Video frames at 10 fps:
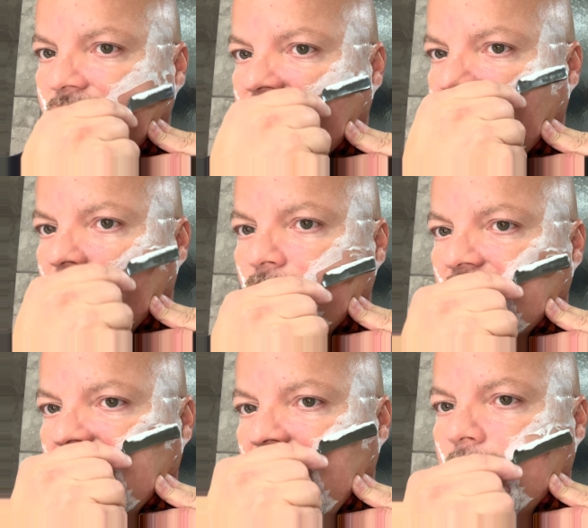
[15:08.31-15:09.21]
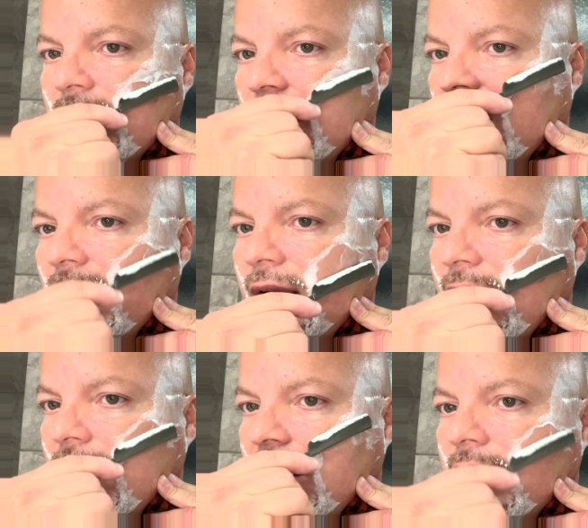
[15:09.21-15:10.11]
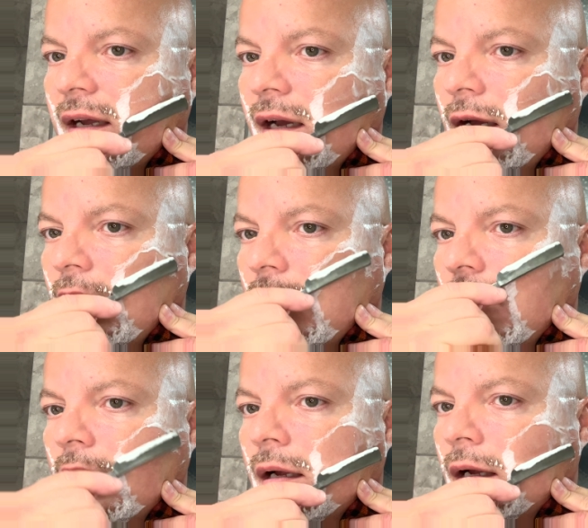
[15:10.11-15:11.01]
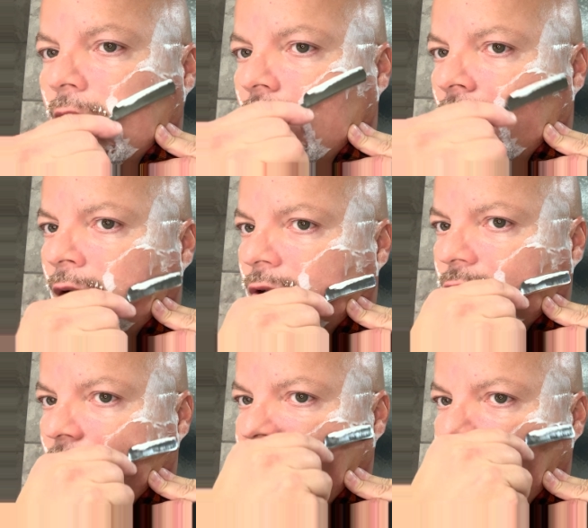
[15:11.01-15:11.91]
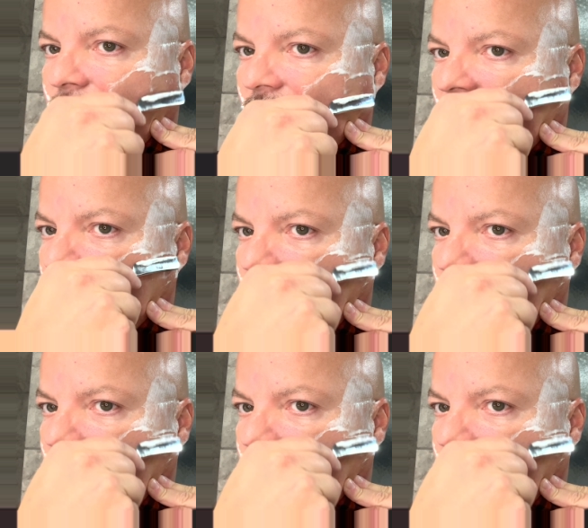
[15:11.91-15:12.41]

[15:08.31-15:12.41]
that I will keep and uh, remember